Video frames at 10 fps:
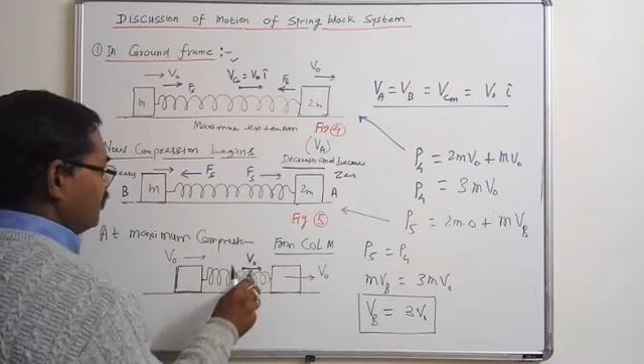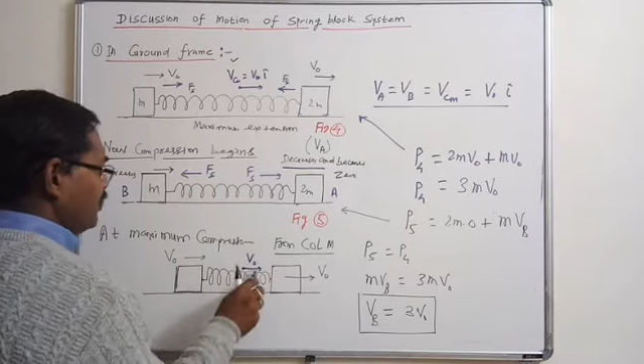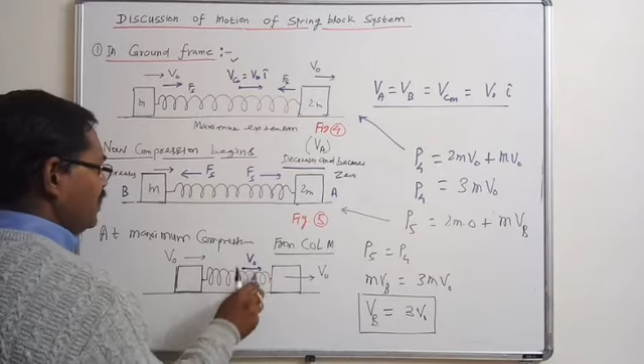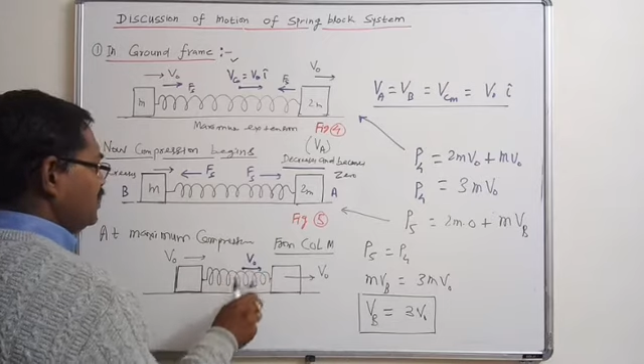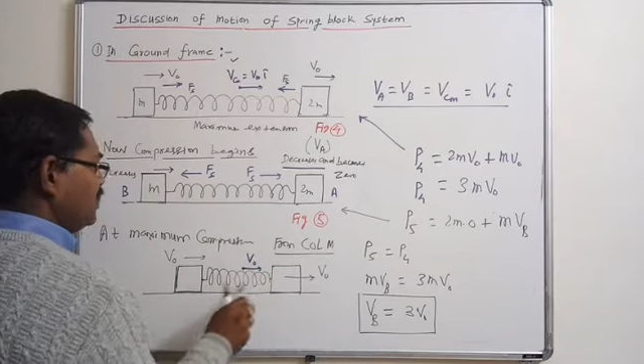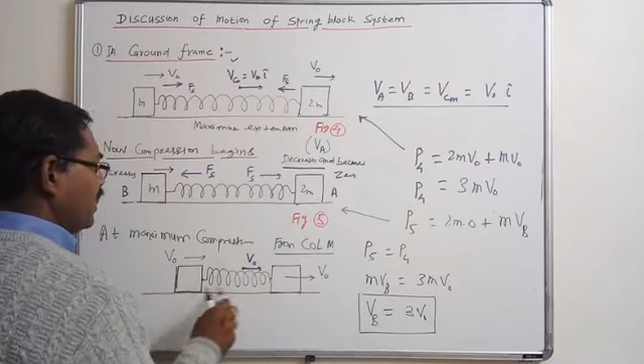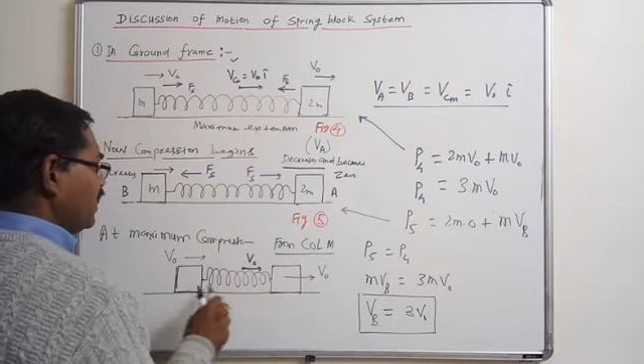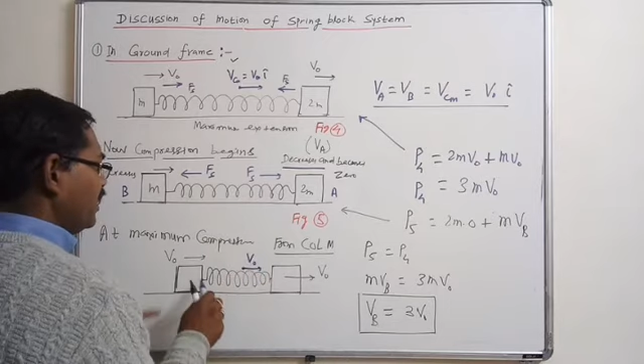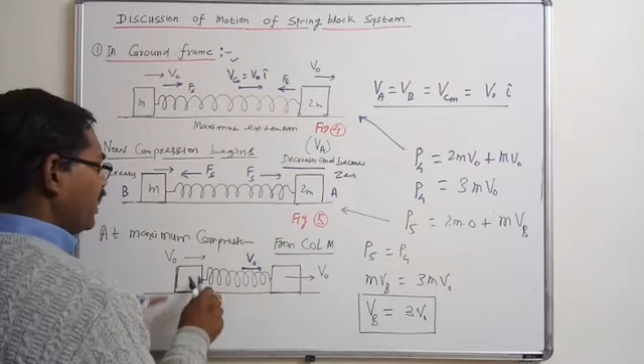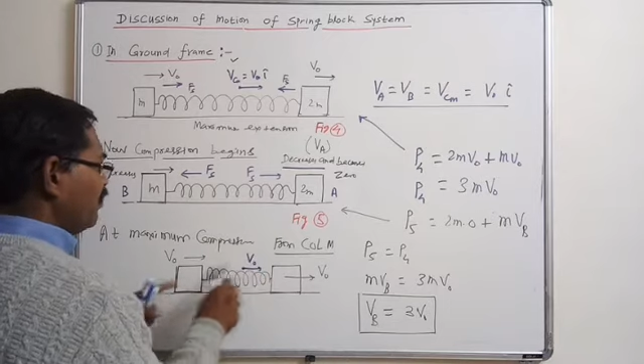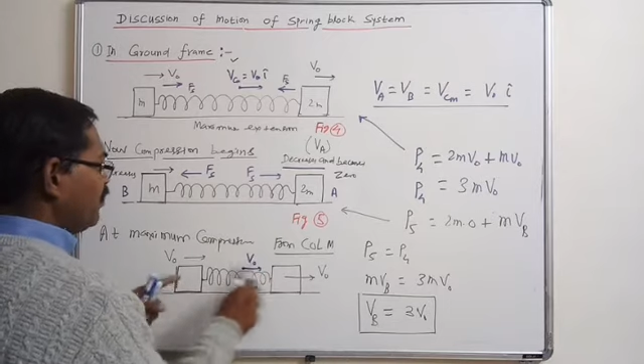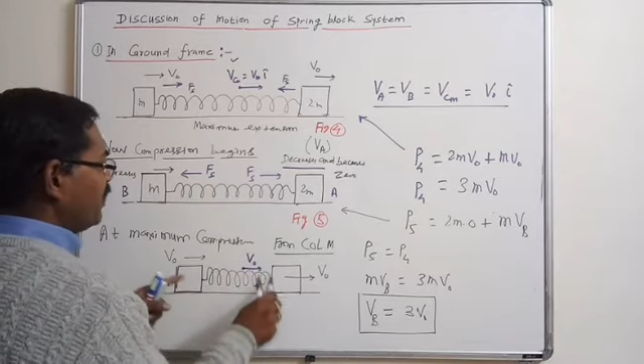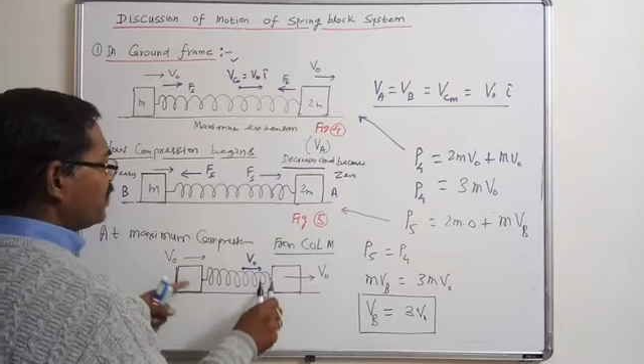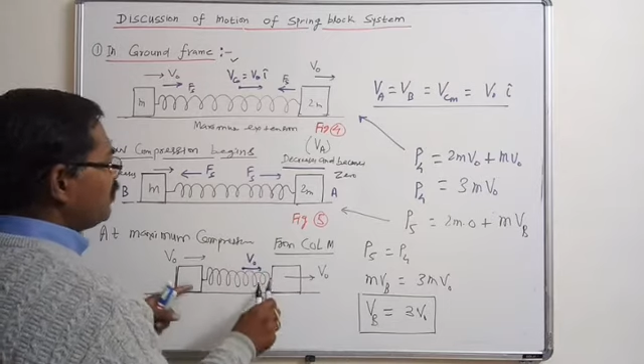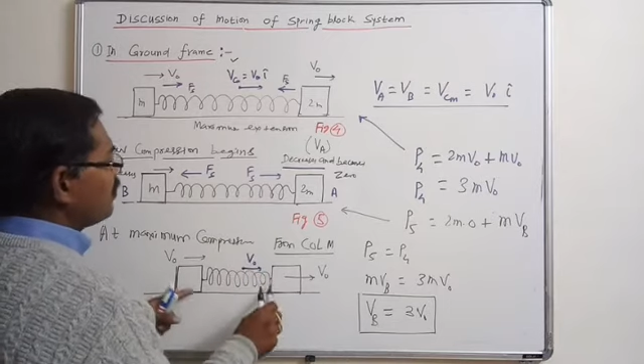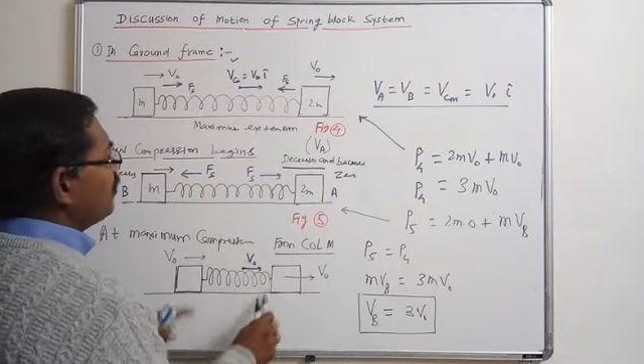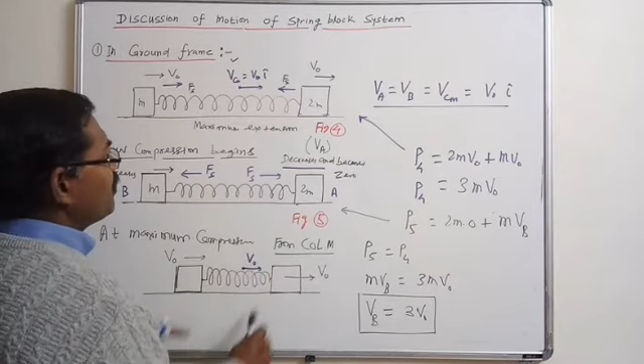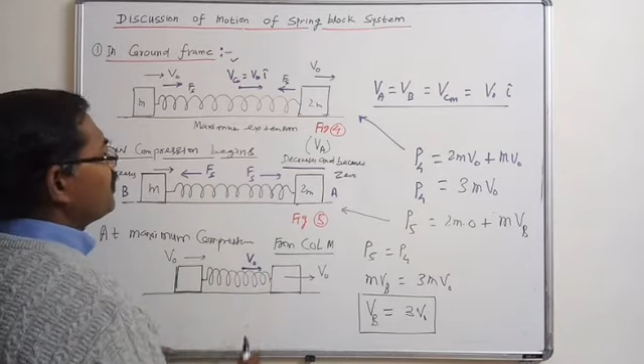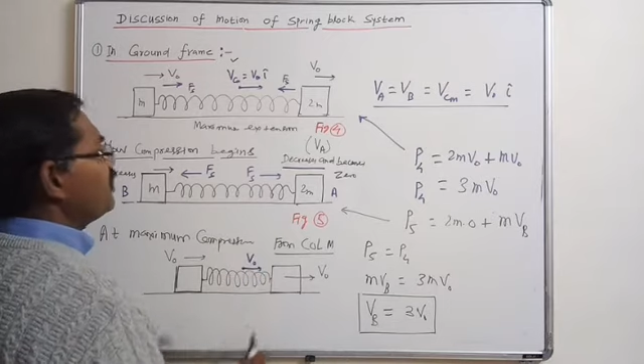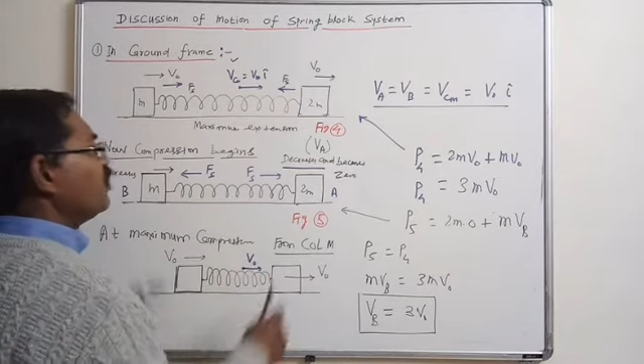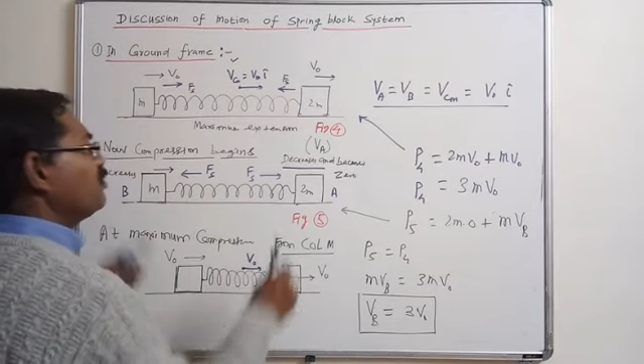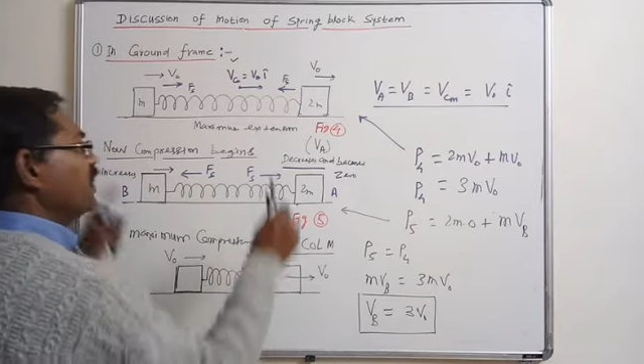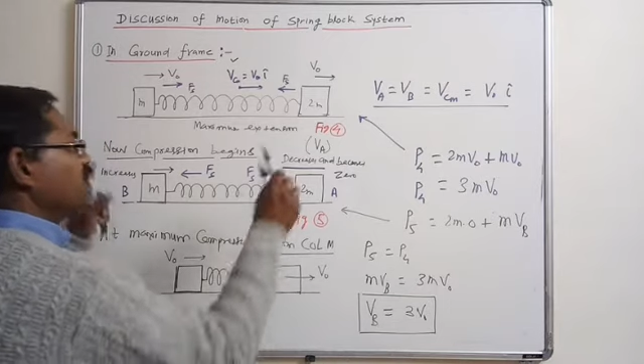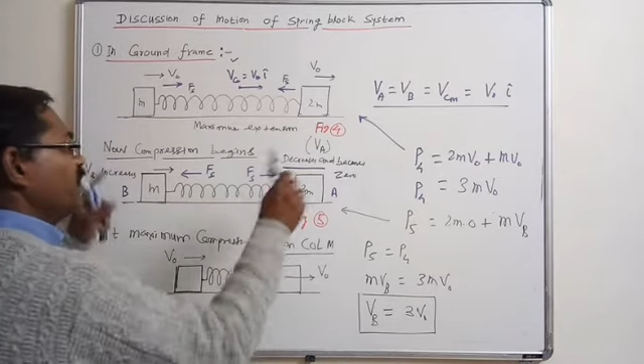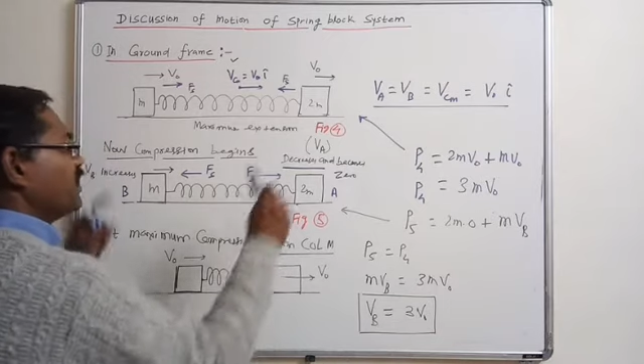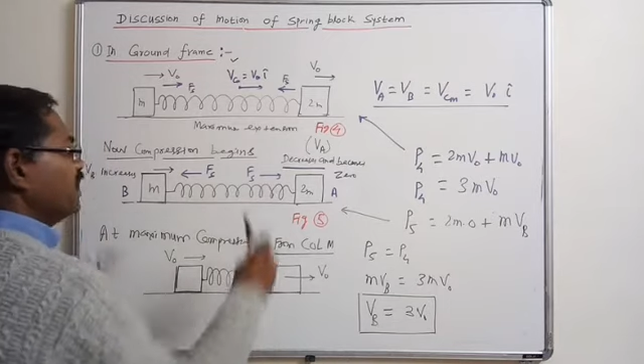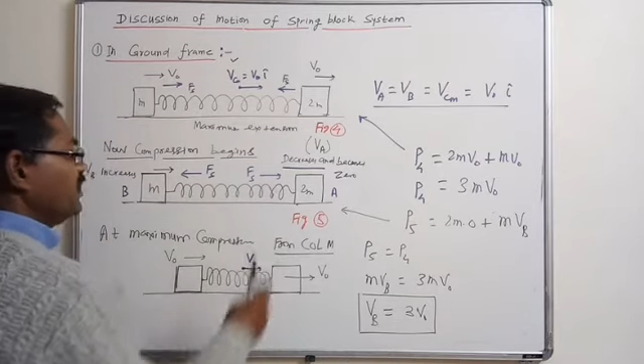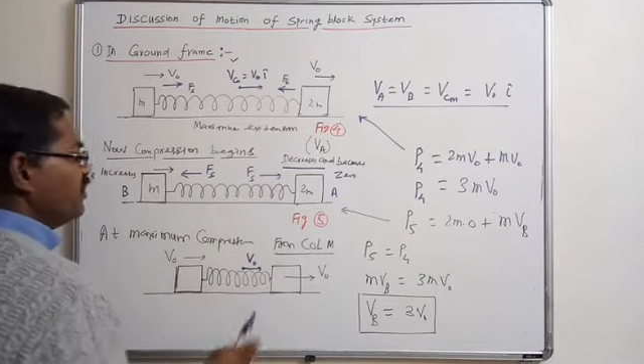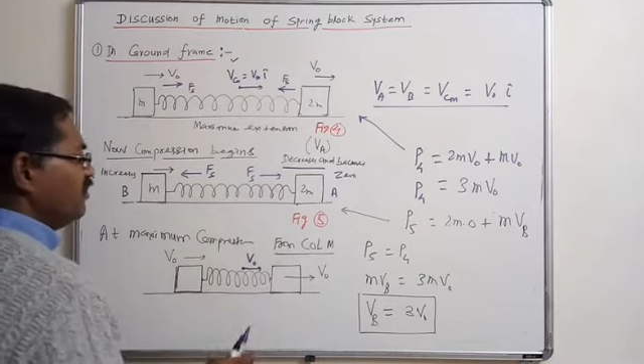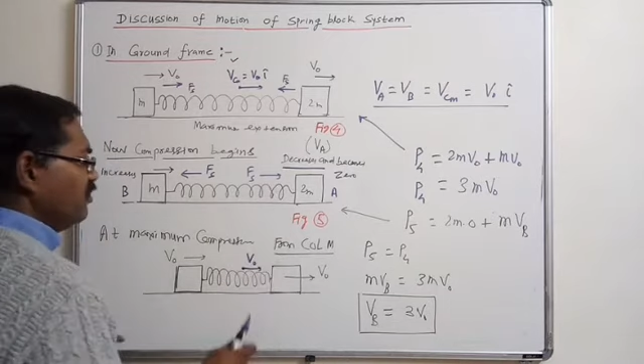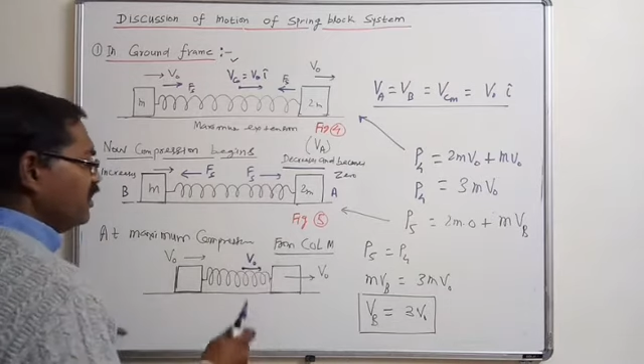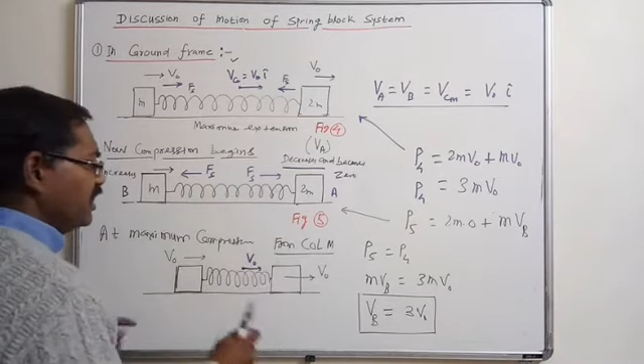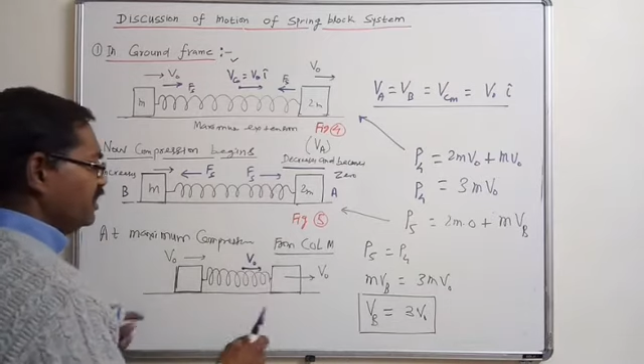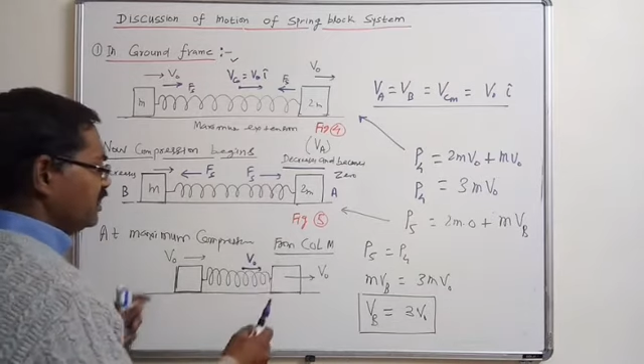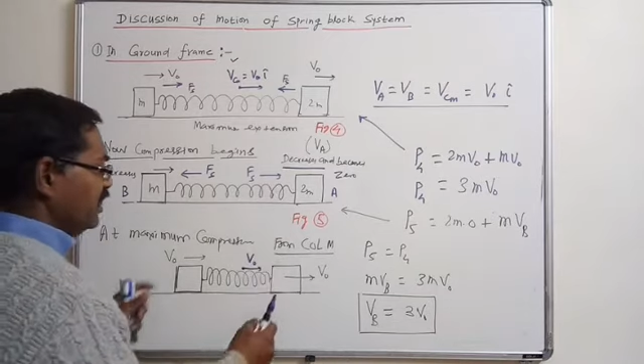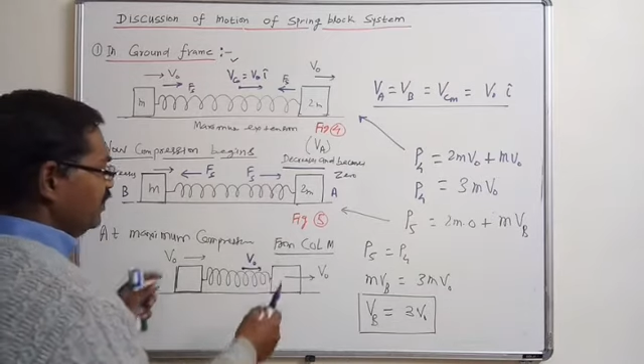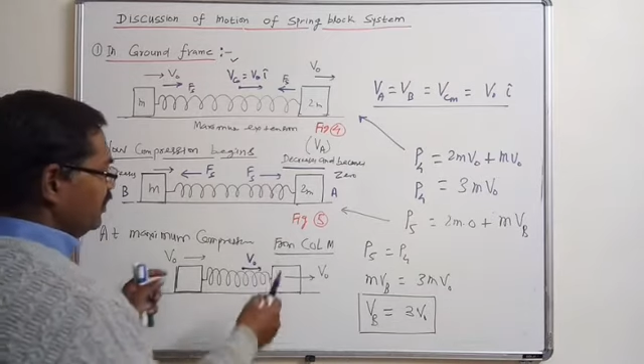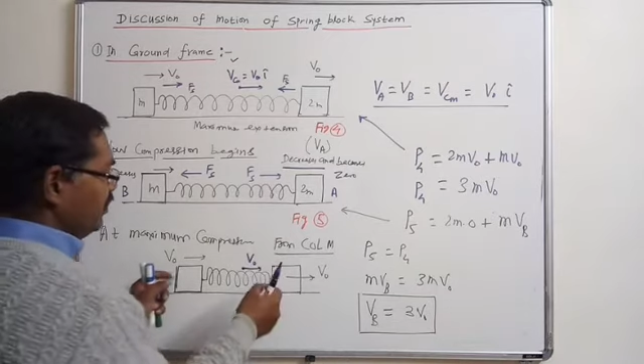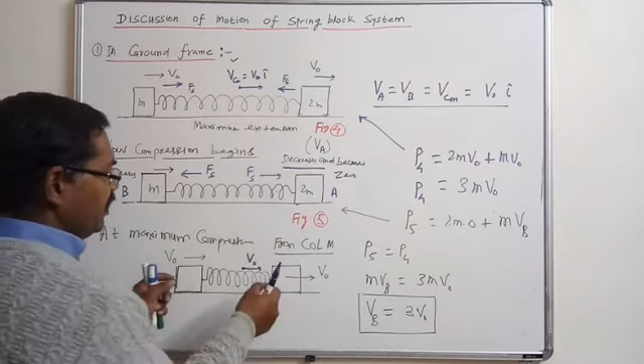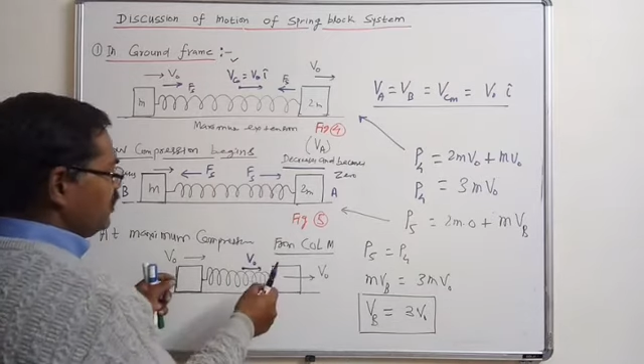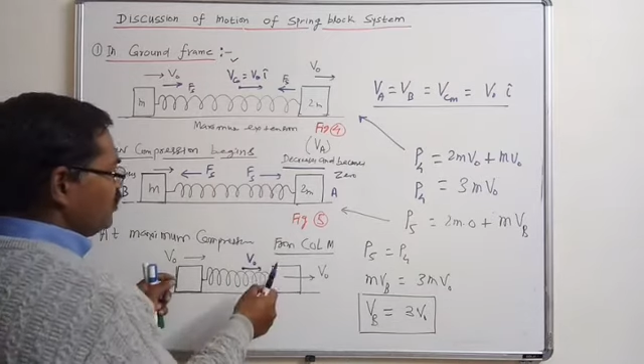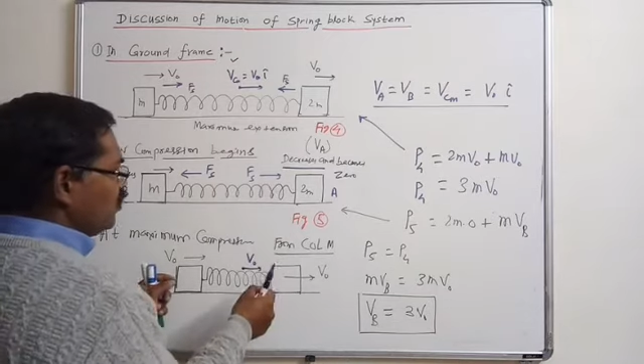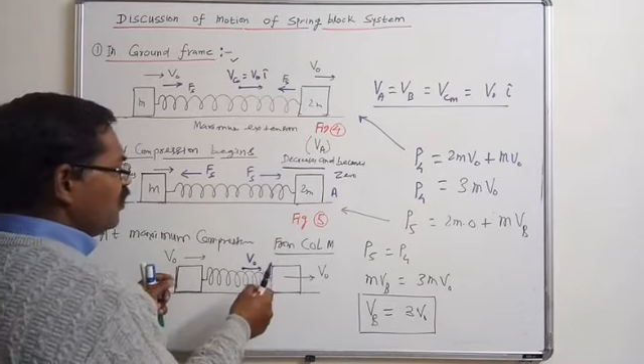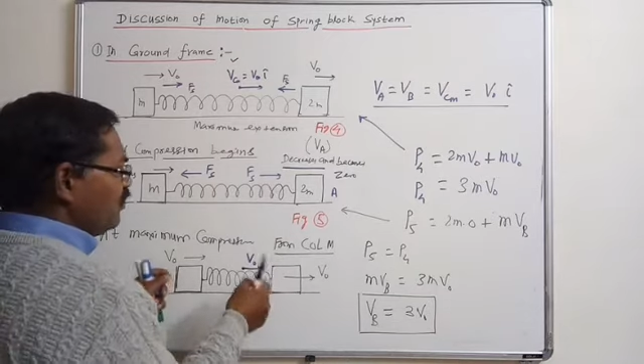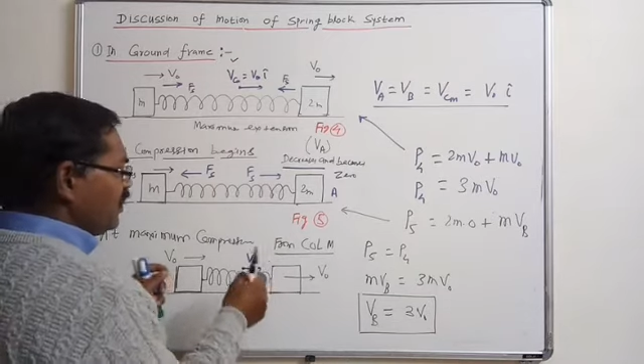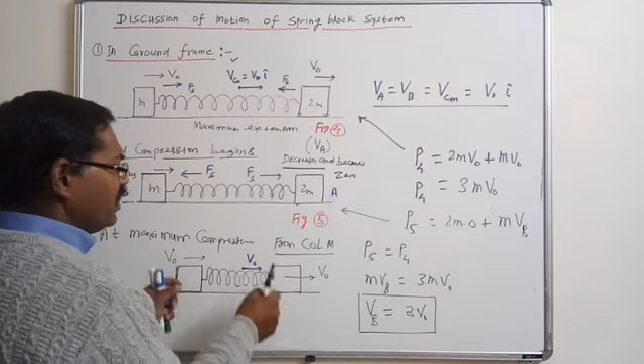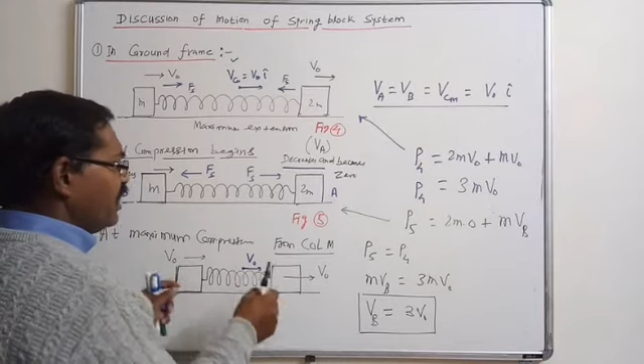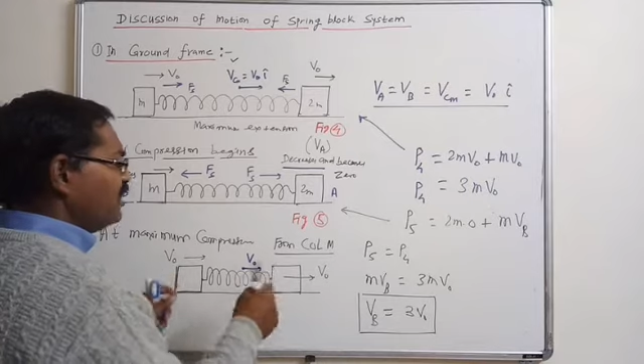Means at the time of maximum compression or maximum extension, we can say there is no further,